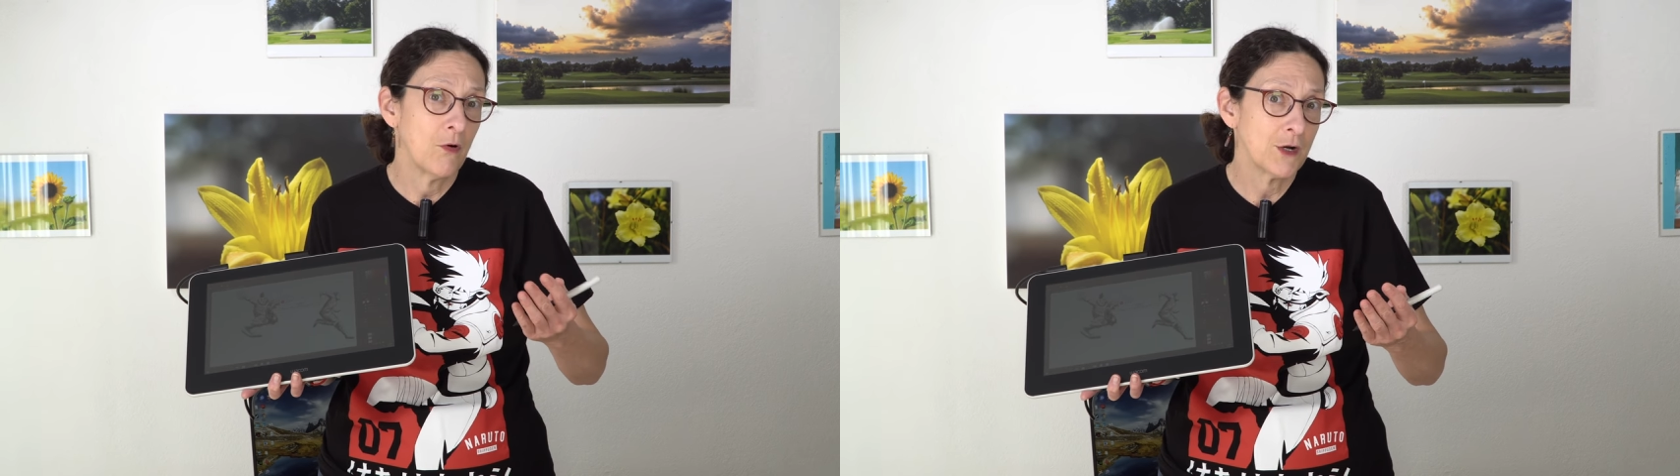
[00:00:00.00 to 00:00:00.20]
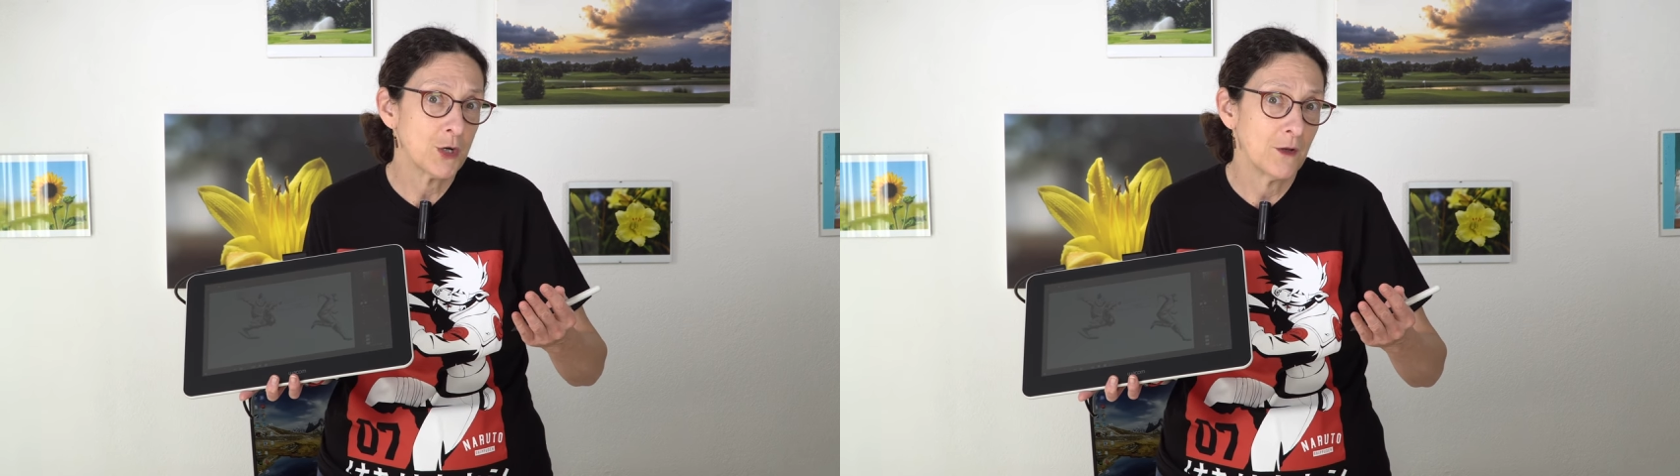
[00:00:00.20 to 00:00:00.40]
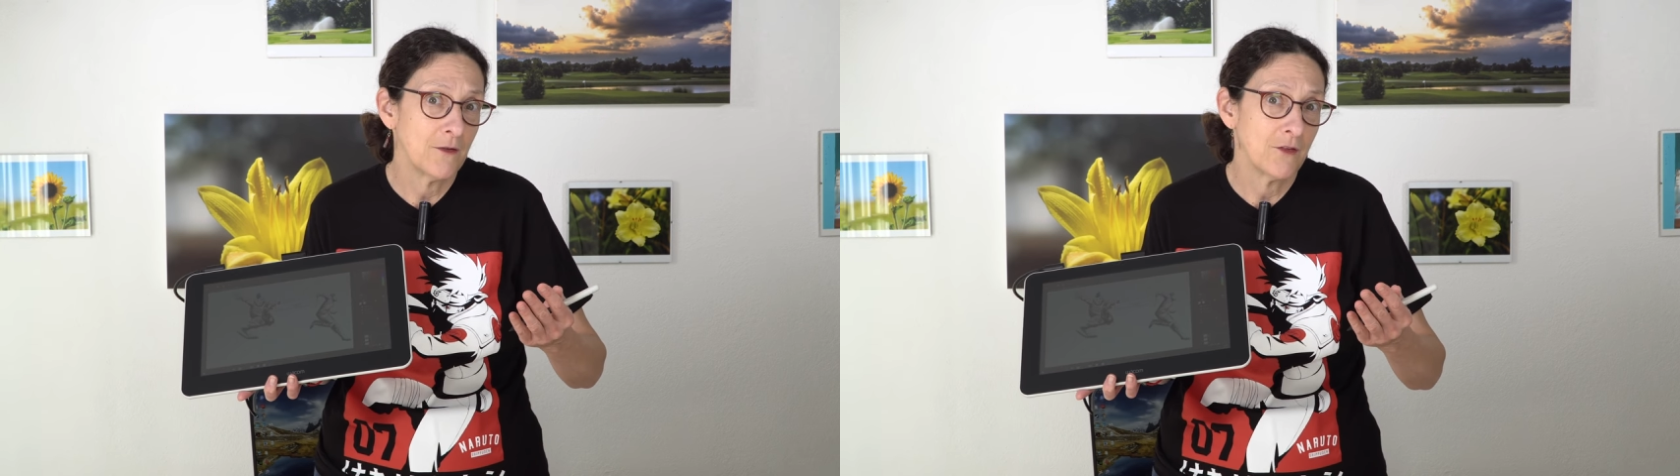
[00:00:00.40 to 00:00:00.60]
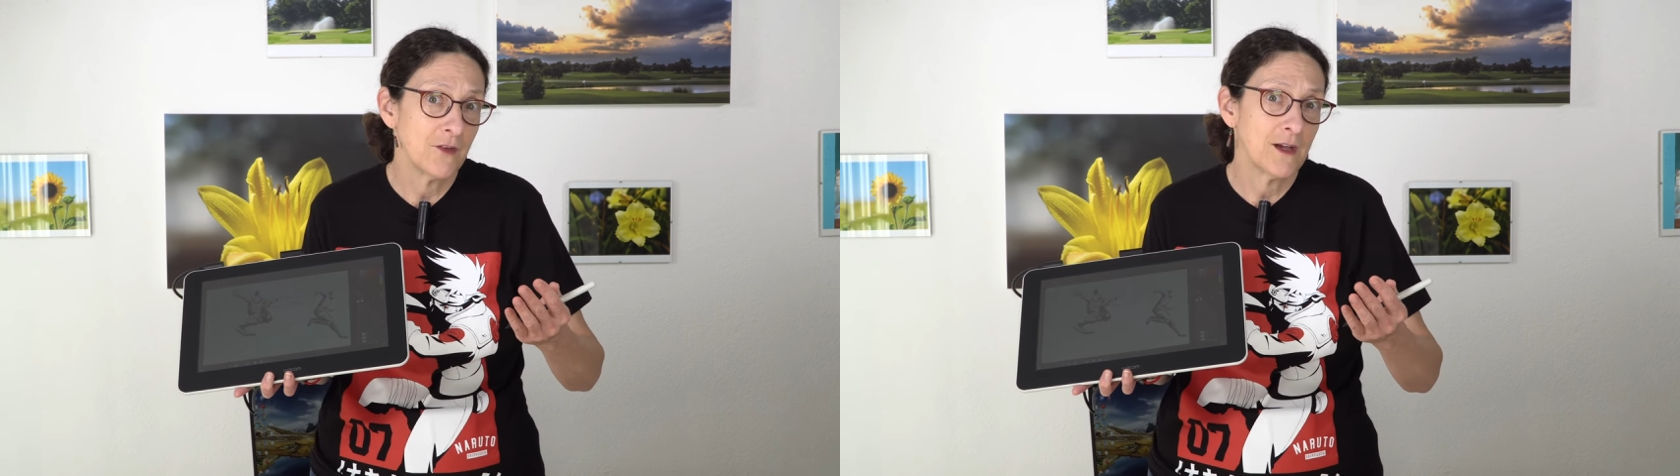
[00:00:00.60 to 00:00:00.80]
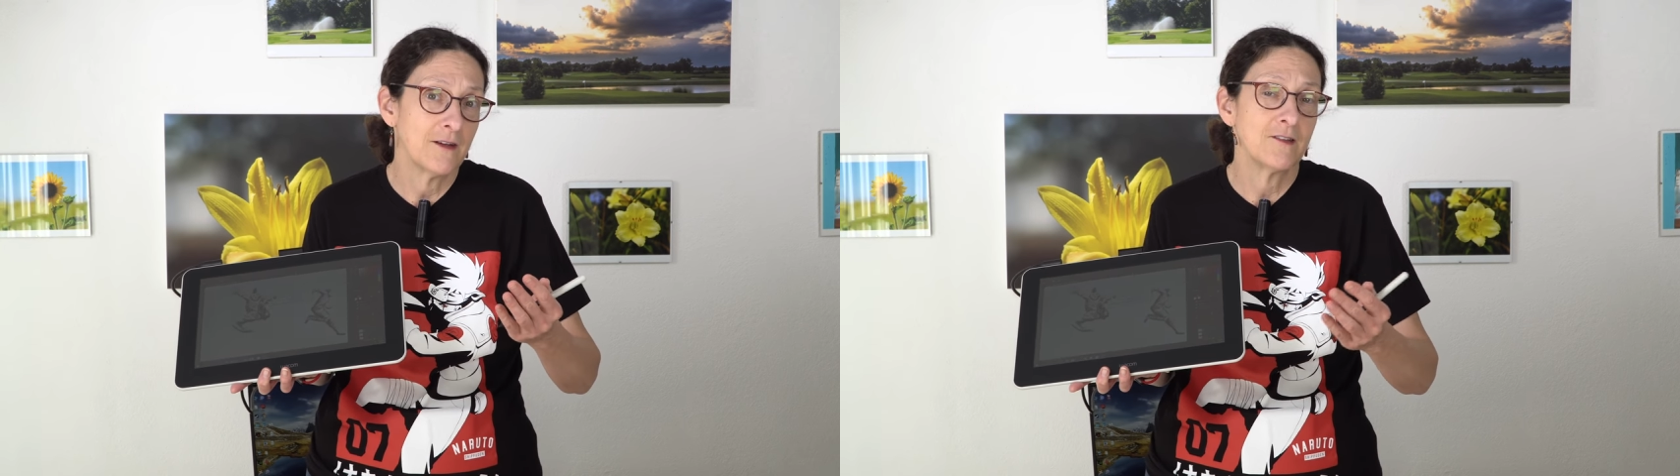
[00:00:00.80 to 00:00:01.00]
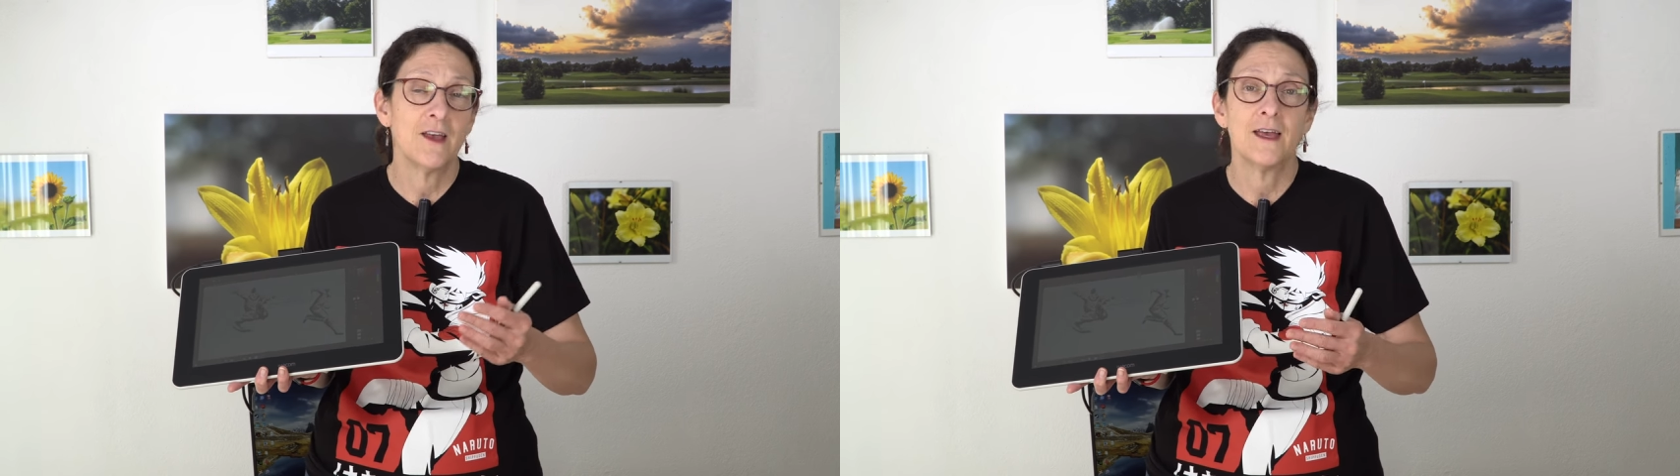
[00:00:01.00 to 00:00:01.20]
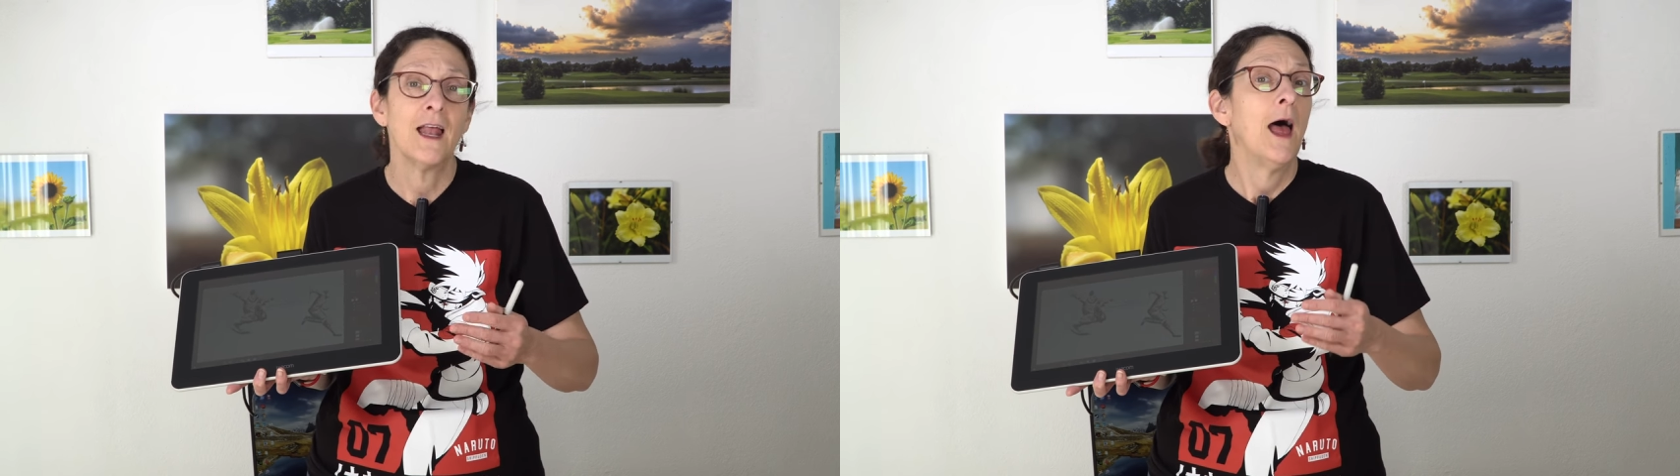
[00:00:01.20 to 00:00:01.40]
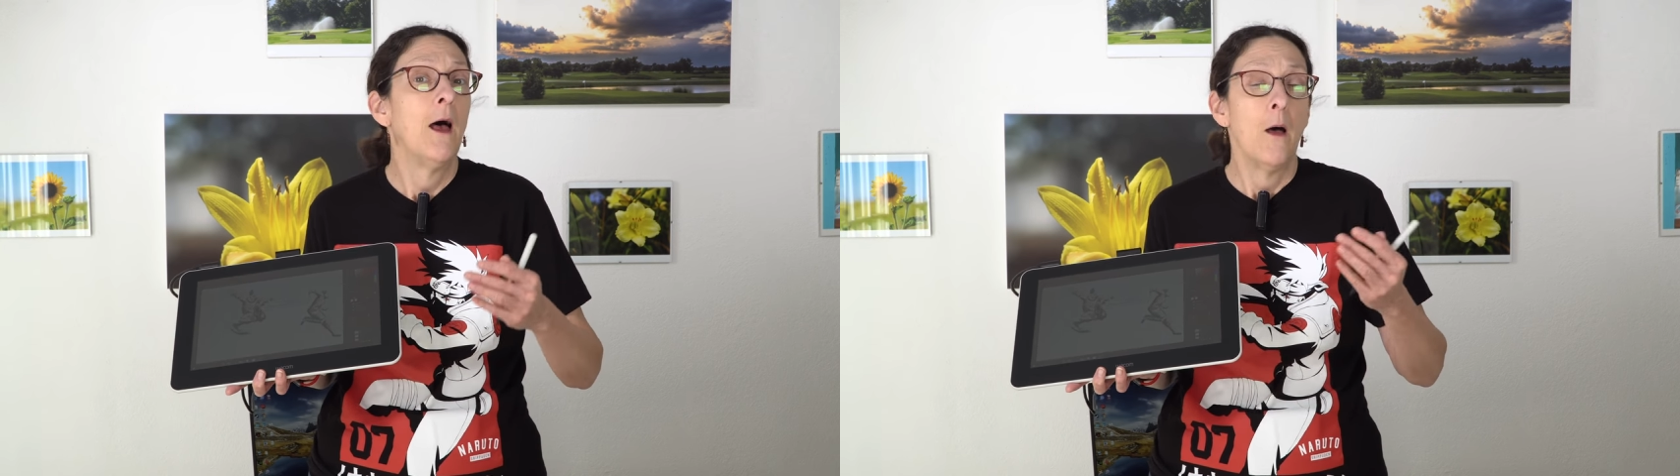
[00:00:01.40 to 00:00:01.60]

pressure levels, like I said,